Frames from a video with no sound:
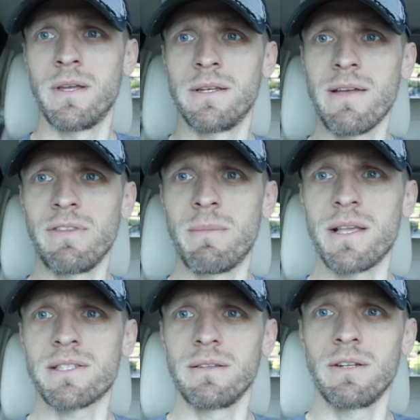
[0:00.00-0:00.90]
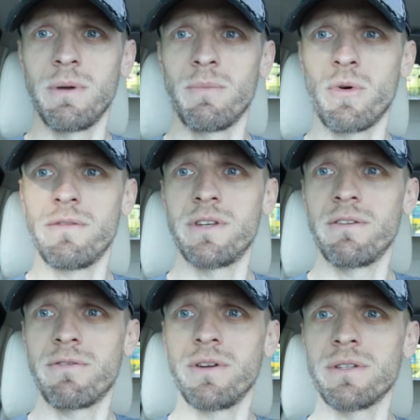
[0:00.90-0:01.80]
Definitely makes it a little bit more of a
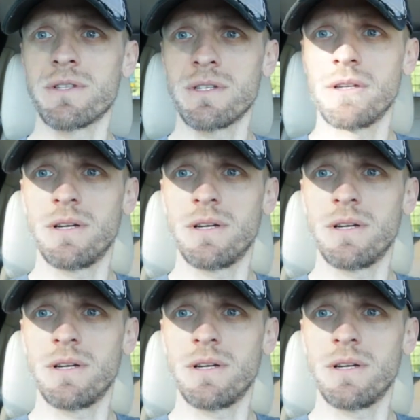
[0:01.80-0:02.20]
difference.